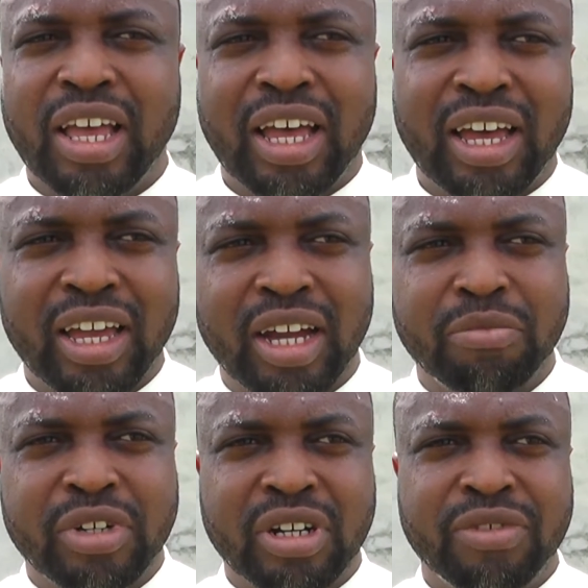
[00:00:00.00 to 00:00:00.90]
I
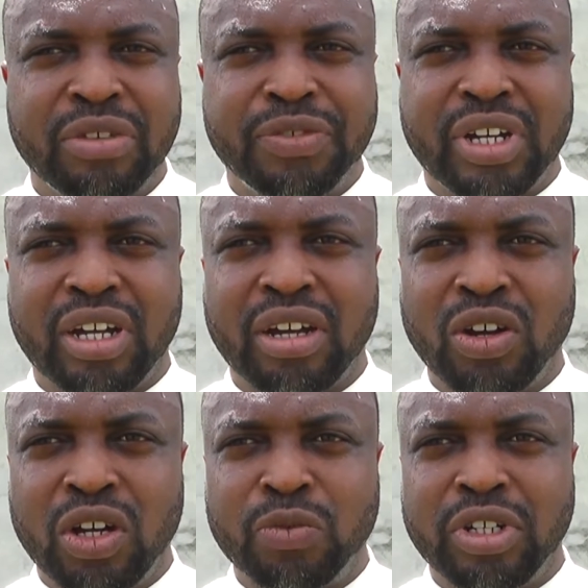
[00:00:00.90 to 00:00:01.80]
am Reverend Father
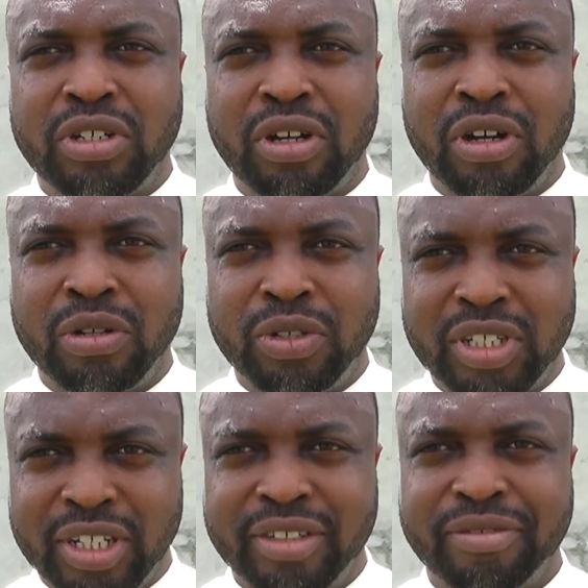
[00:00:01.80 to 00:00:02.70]
Godwin
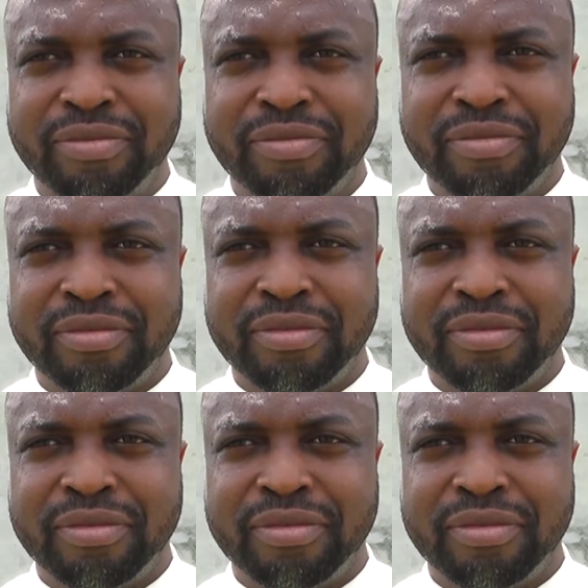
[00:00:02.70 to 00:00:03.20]
Oruge.